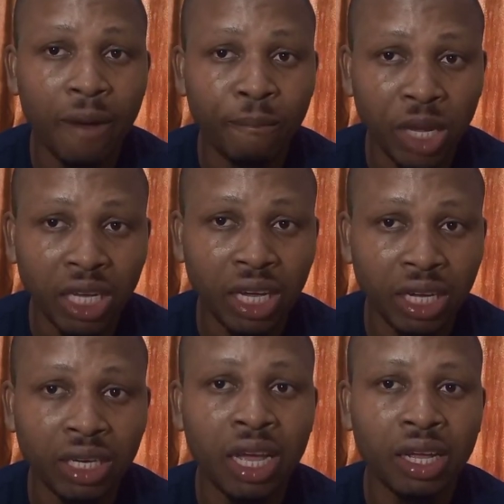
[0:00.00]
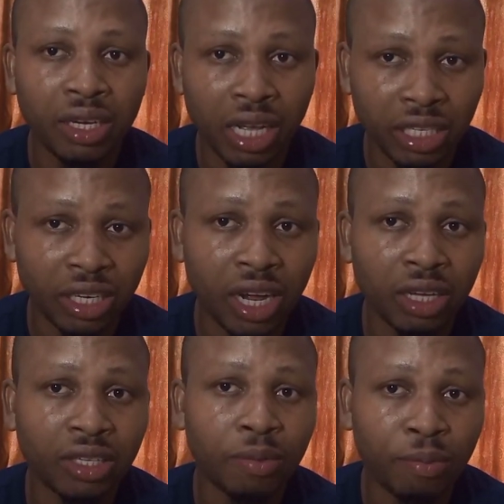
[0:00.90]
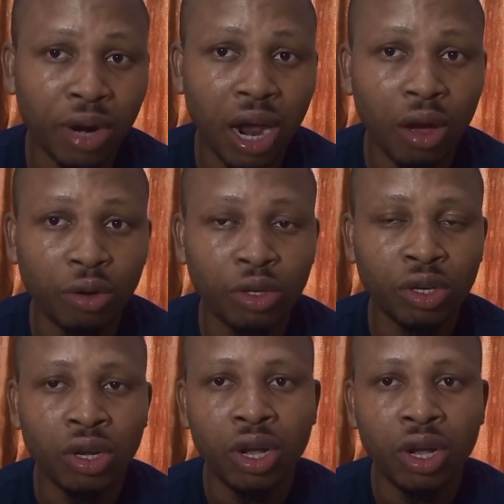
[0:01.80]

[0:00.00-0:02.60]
are making Nigerians proud